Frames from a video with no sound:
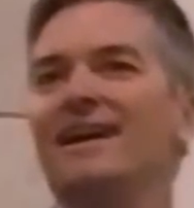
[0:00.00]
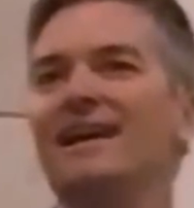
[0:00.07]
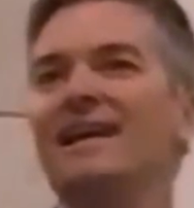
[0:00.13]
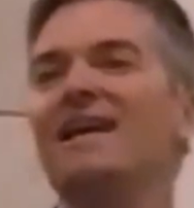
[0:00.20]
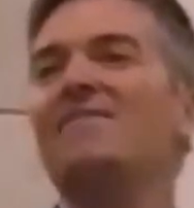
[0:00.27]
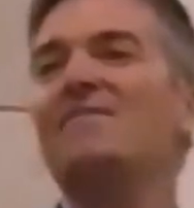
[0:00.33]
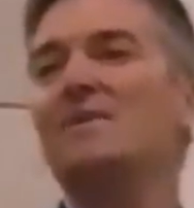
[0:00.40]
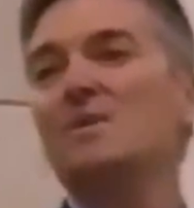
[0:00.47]

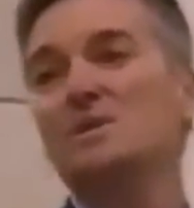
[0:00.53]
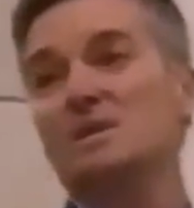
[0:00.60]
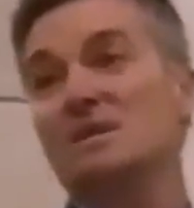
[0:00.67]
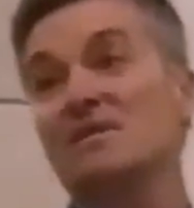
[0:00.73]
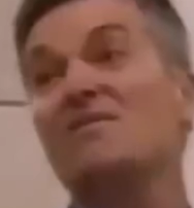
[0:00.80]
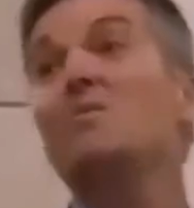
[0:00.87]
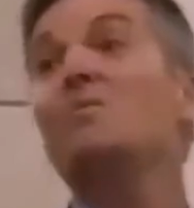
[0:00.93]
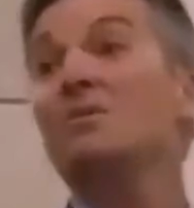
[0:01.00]
If
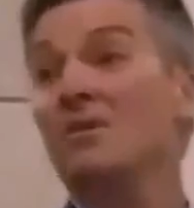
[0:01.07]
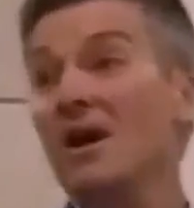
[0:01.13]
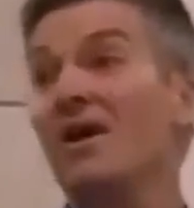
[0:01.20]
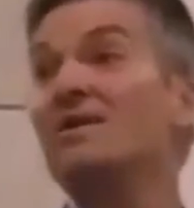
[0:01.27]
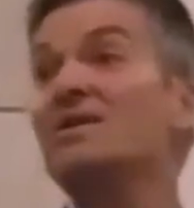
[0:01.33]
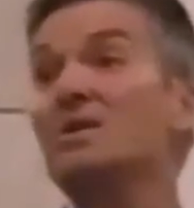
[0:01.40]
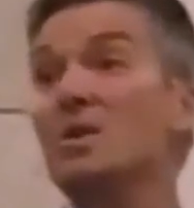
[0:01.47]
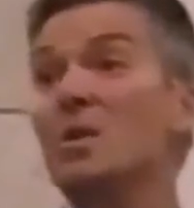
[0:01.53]
it
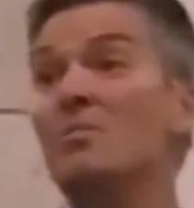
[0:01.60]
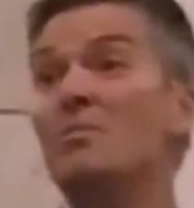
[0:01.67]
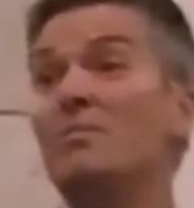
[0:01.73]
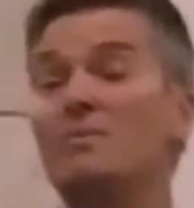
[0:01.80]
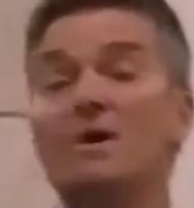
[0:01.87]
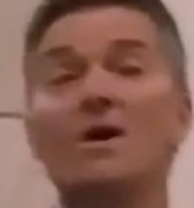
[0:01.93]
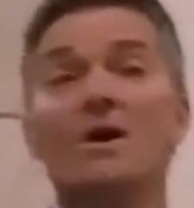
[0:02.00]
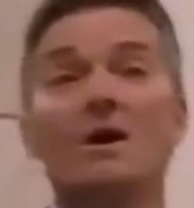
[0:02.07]
belonged to
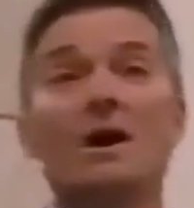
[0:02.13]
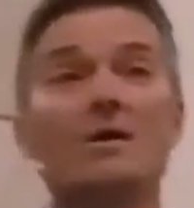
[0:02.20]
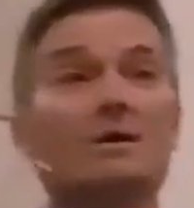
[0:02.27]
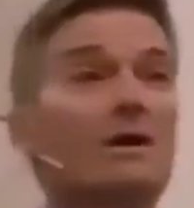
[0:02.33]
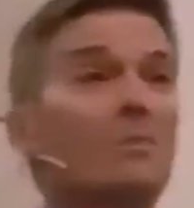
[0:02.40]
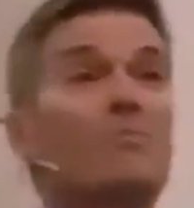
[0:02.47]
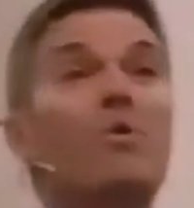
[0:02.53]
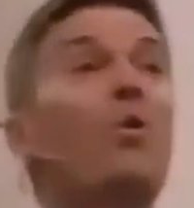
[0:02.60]

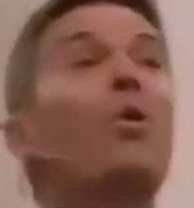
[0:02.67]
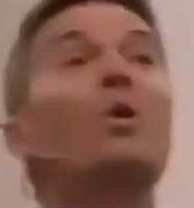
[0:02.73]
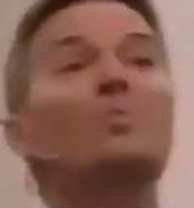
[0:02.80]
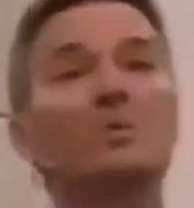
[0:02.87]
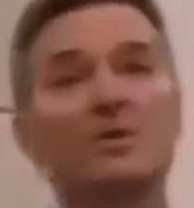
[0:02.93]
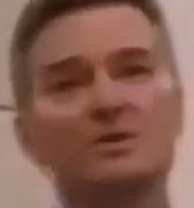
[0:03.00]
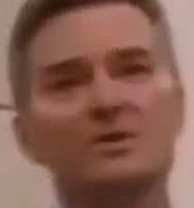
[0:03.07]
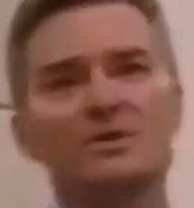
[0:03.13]
a poor
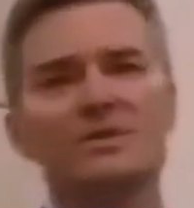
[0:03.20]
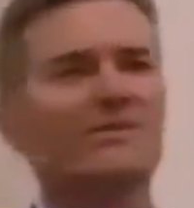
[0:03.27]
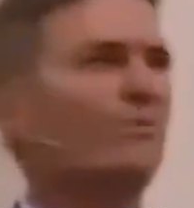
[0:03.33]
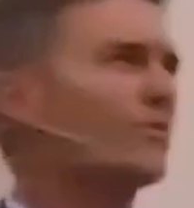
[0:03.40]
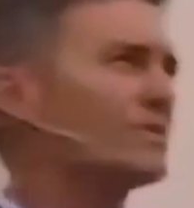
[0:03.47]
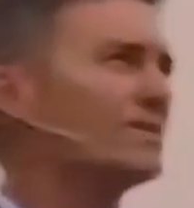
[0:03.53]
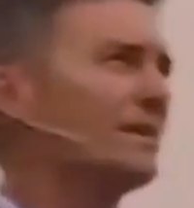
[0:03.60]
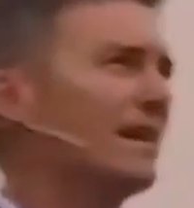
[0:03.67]
person, of
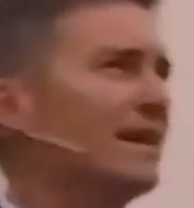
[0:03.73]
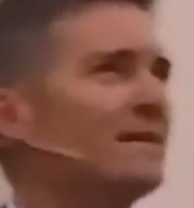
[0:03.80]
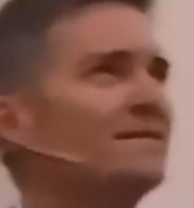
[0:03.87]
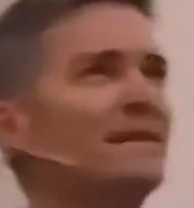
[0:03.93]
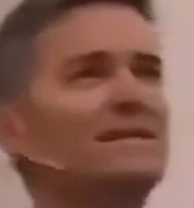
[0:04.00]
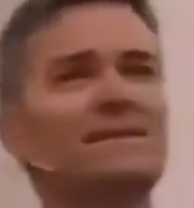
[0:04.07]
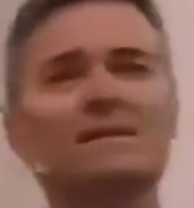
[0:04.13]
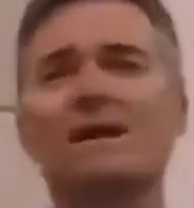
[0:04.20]
course, I guess
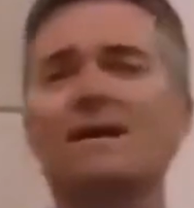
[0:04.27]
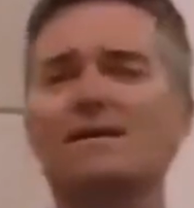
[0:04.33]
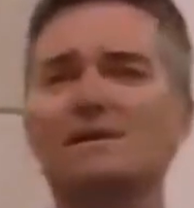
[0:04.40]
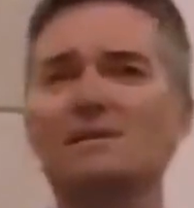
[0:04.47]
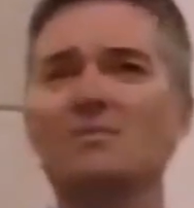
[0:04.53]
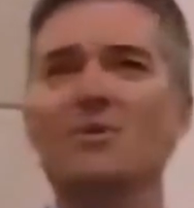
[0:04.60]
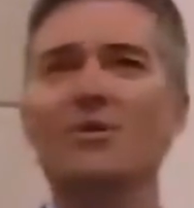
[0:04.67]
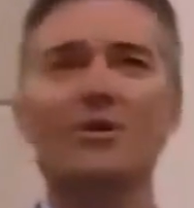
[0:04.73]
that's an
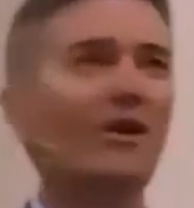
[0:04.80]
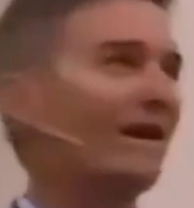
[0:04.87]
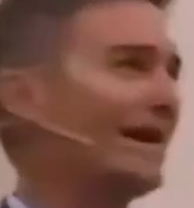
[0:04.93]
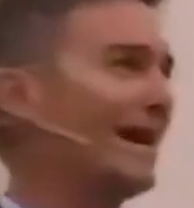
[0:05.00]
oxymoron.